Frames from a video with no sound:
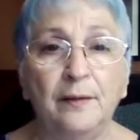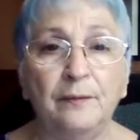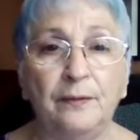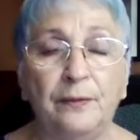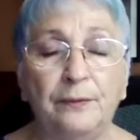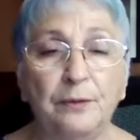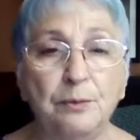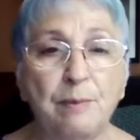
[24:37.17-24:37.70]

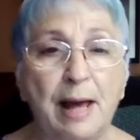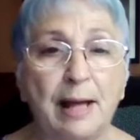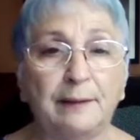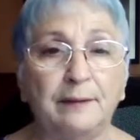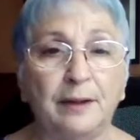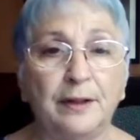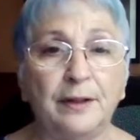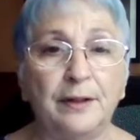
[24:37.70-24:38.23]
threw back
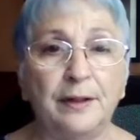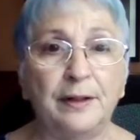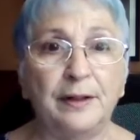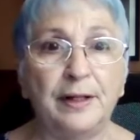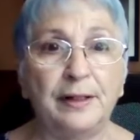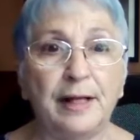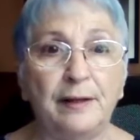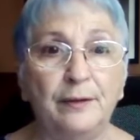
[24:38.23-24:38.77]
the curtain
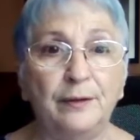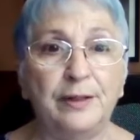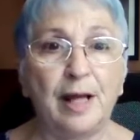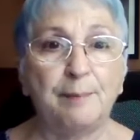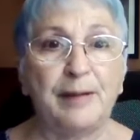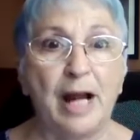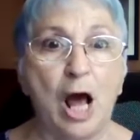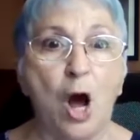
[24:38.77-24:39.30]
and I looked
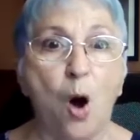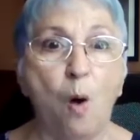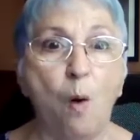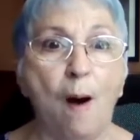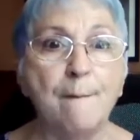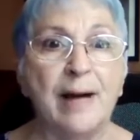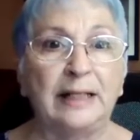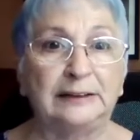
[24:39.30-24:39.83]
up, and oh
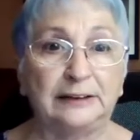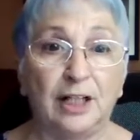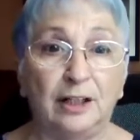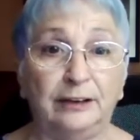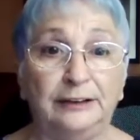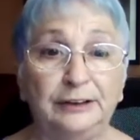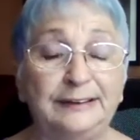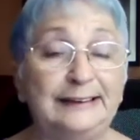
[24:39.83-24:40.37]
my
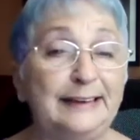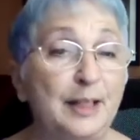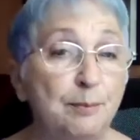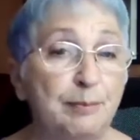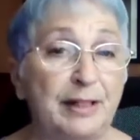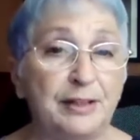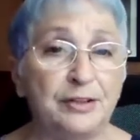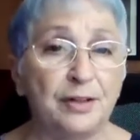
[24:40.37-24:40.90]
stars, you'll see a
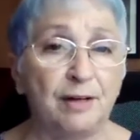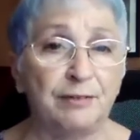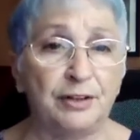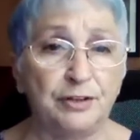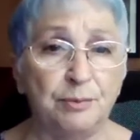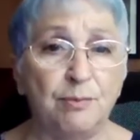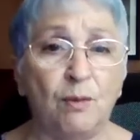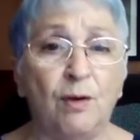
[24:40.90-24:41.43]
picture of it
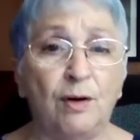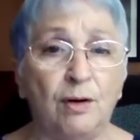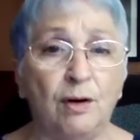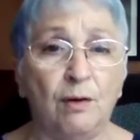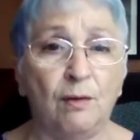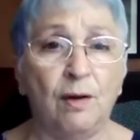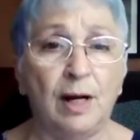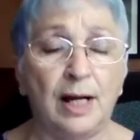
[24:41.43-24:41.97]

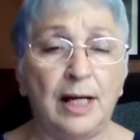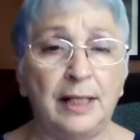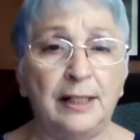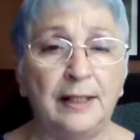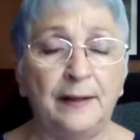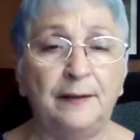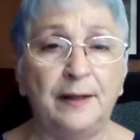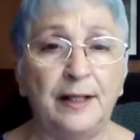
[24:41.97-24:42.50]
tomorrow
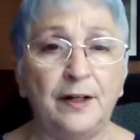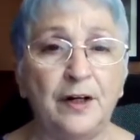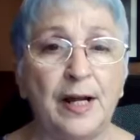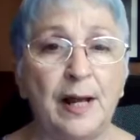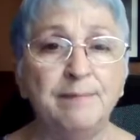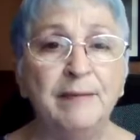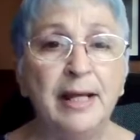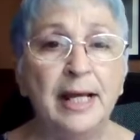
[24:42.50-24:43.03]
on the
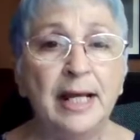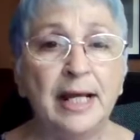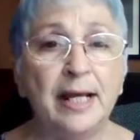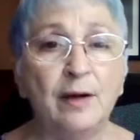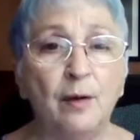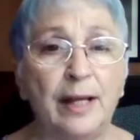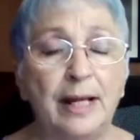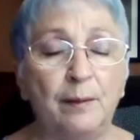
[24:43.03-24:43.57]
internet.
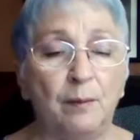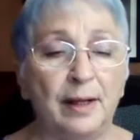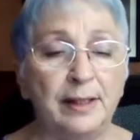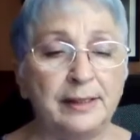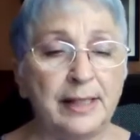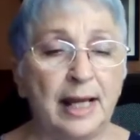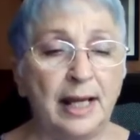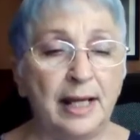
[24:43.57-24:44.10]
It
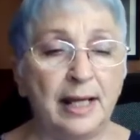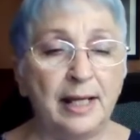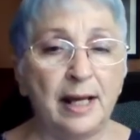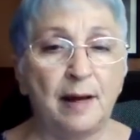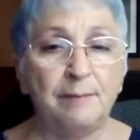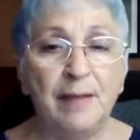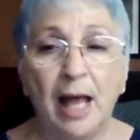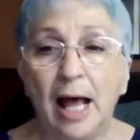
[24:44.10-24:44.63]
was
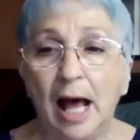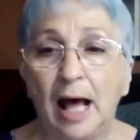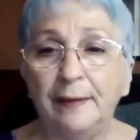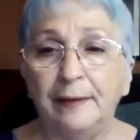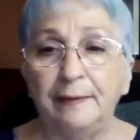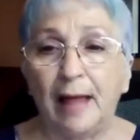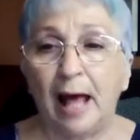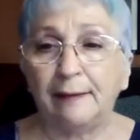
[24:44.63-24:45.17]
a
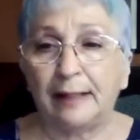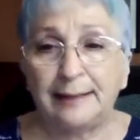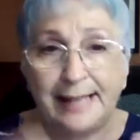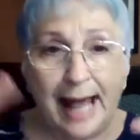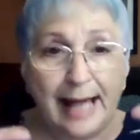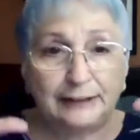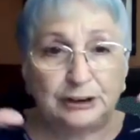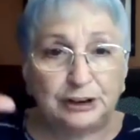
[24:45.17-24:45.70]

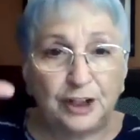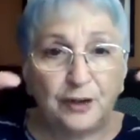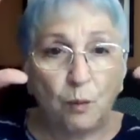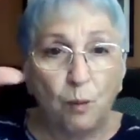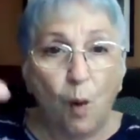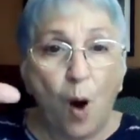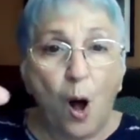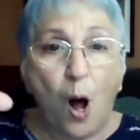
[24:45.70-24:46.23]
attached to the
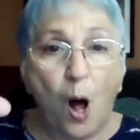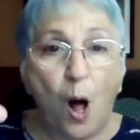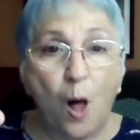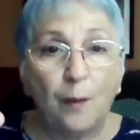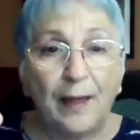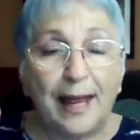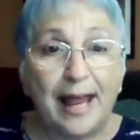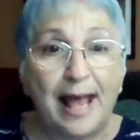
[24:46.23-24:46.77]

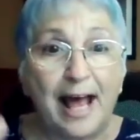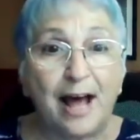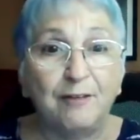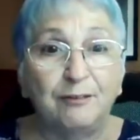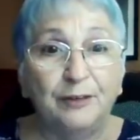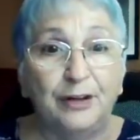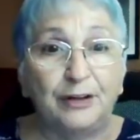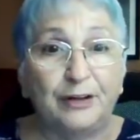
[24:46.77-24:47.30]
wall, they
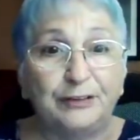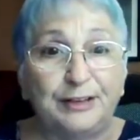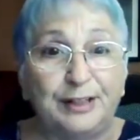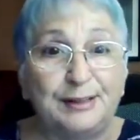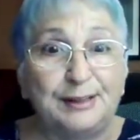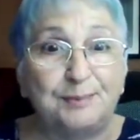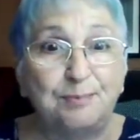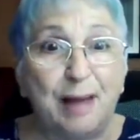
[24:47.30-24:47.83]
have little
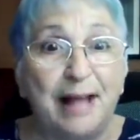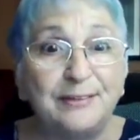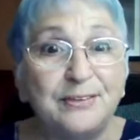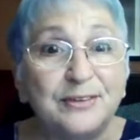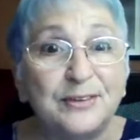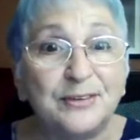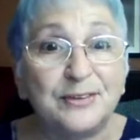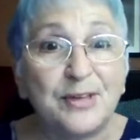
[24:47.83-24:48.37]

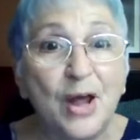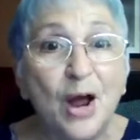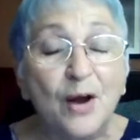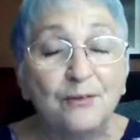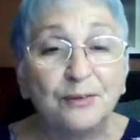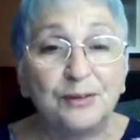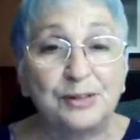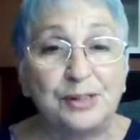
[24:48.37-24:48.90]
dispensers
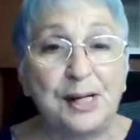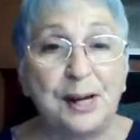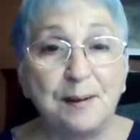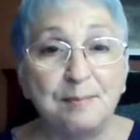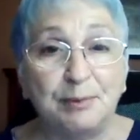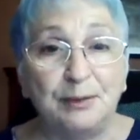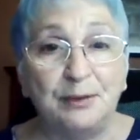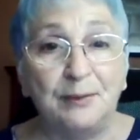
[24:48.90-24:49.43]
for
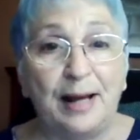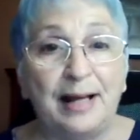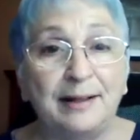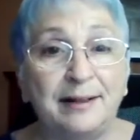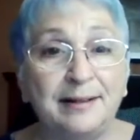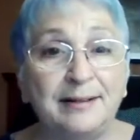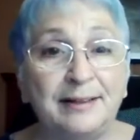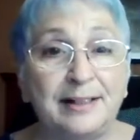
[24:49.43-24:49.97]
shampoo
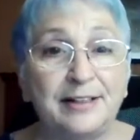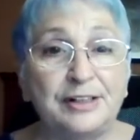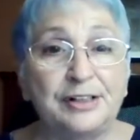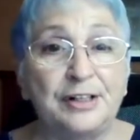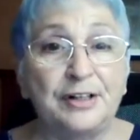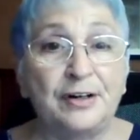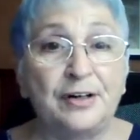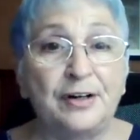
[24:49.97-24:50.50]
and
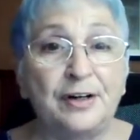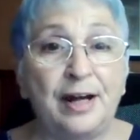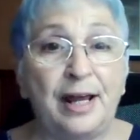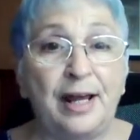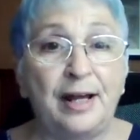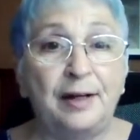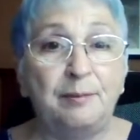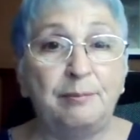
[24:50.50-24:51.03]
conditioner
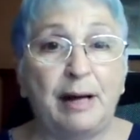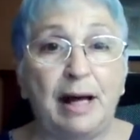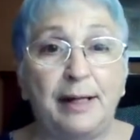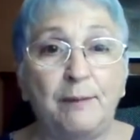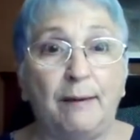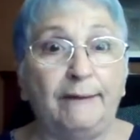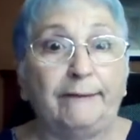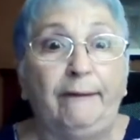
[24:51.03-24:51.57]
and
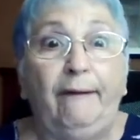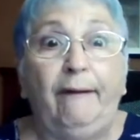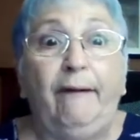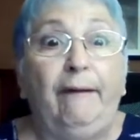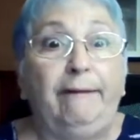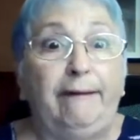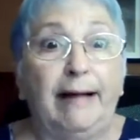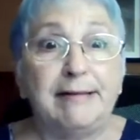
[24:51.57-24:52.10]
body wash.
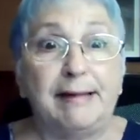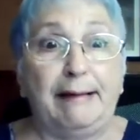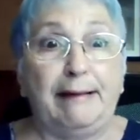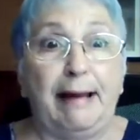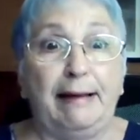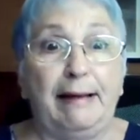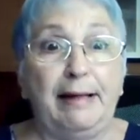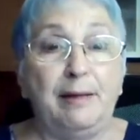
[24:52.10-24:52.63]
Does it
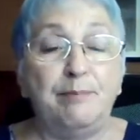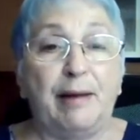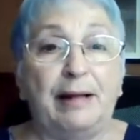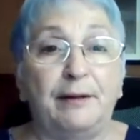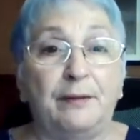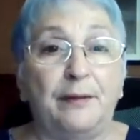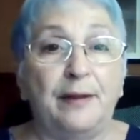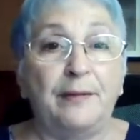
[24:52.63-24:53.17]
get any
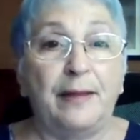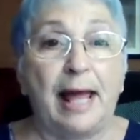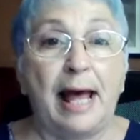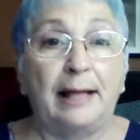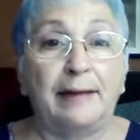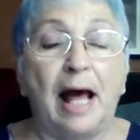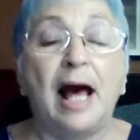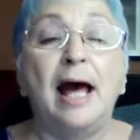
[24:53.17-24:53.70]
better than
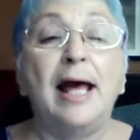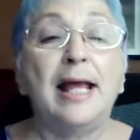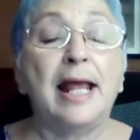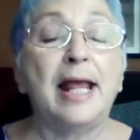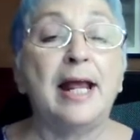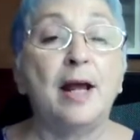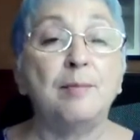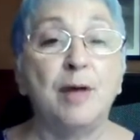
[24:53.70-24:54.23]
that? I
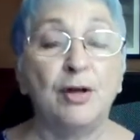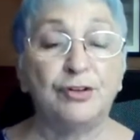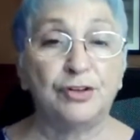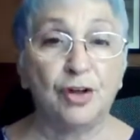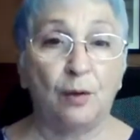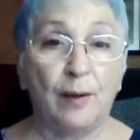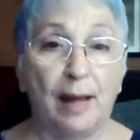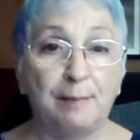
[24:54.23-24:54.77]
am
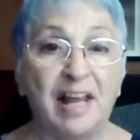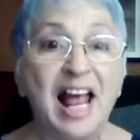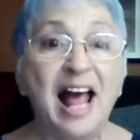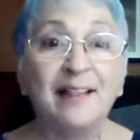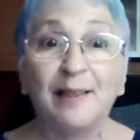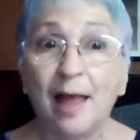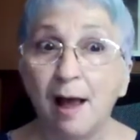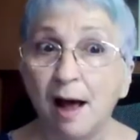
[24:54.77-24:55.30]
so happy.
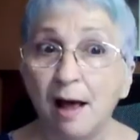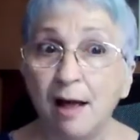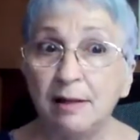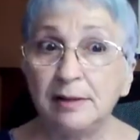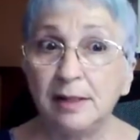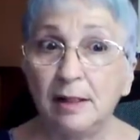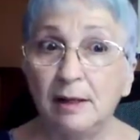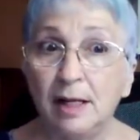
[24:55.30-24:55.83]
They
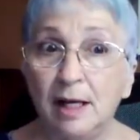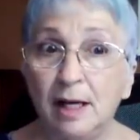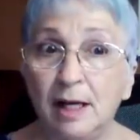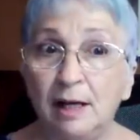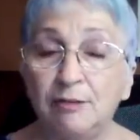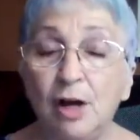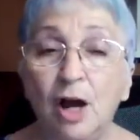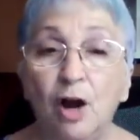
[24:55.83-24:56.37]
also
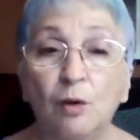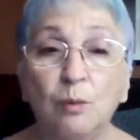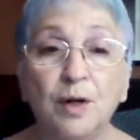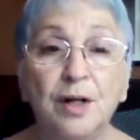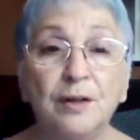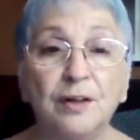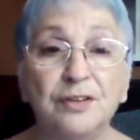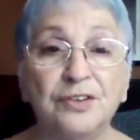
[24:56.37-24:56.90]
have one
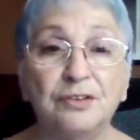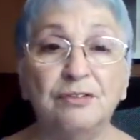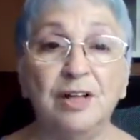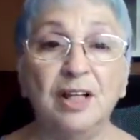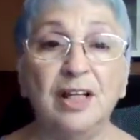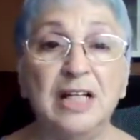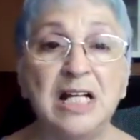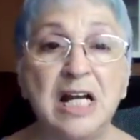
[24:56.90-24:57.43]
of those
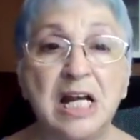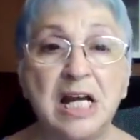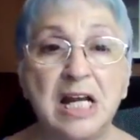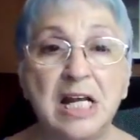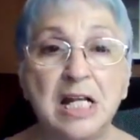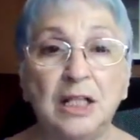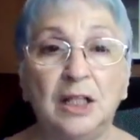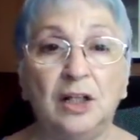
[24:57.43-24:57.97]
really
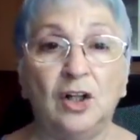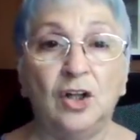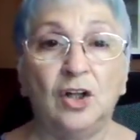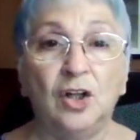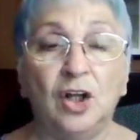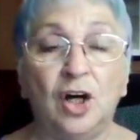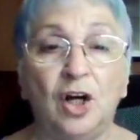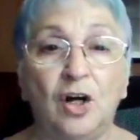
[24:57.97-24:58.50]
neat
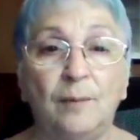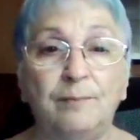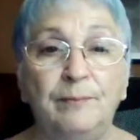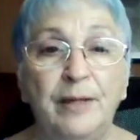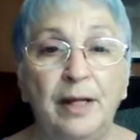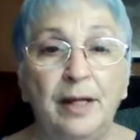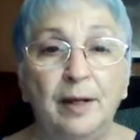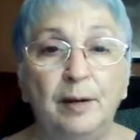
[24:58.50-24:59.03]
little,
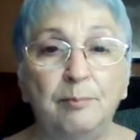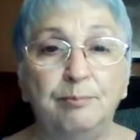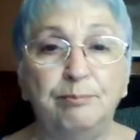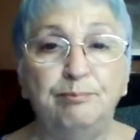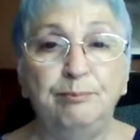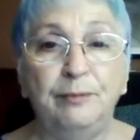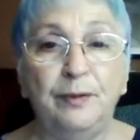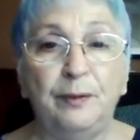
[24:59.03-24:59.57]

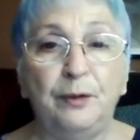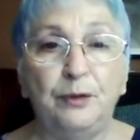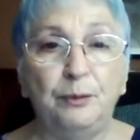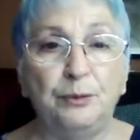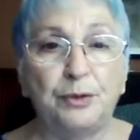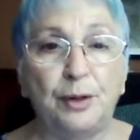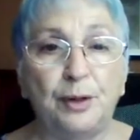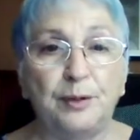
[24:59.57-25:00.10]
you
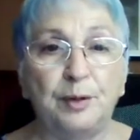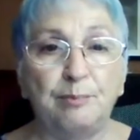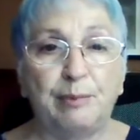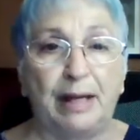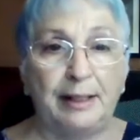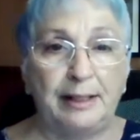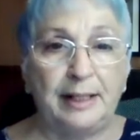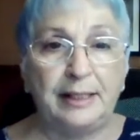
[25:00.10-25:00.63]
turn the
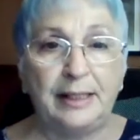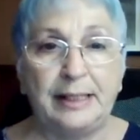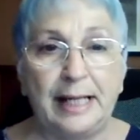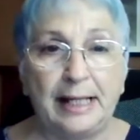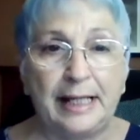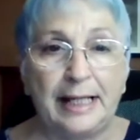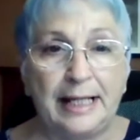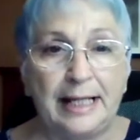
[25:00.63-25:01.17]
button and you
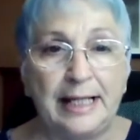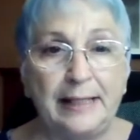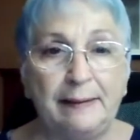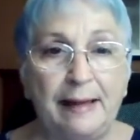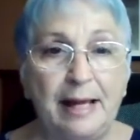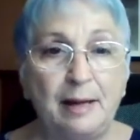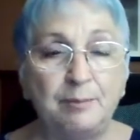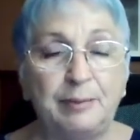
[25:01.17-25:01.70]
get a heat
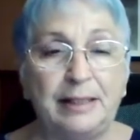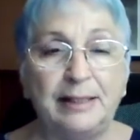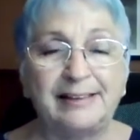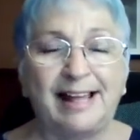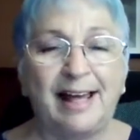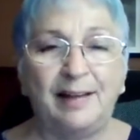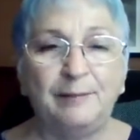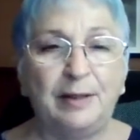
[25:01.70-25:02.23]
lamp, because,
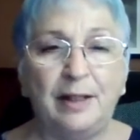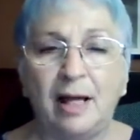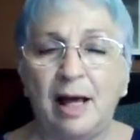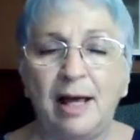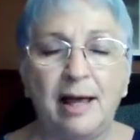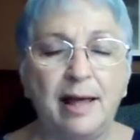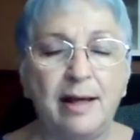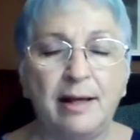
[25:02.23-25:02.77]
you know,
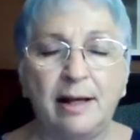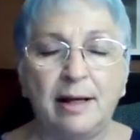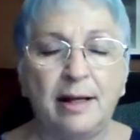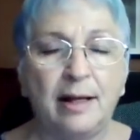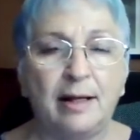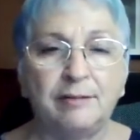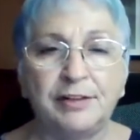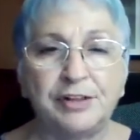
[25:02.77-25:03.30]
I hate getting
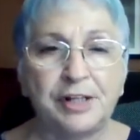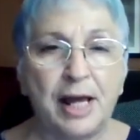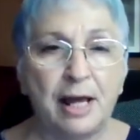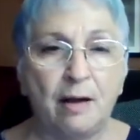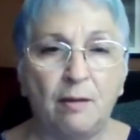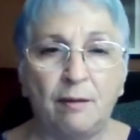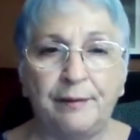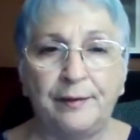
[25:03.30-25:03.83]
out of a
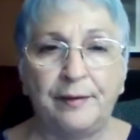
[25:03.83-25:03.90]
shower and